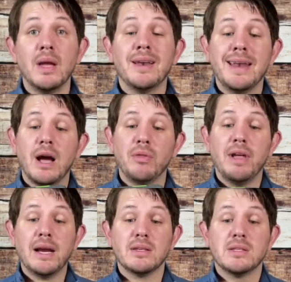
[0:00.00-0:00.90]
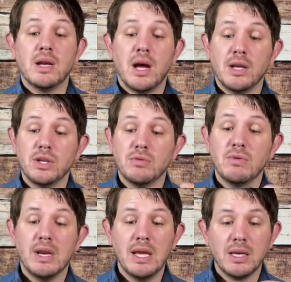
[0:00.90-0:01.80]
Now, that is not
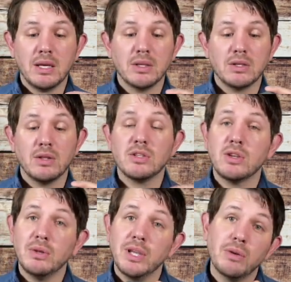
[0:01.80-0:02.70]
unique to the Zoleo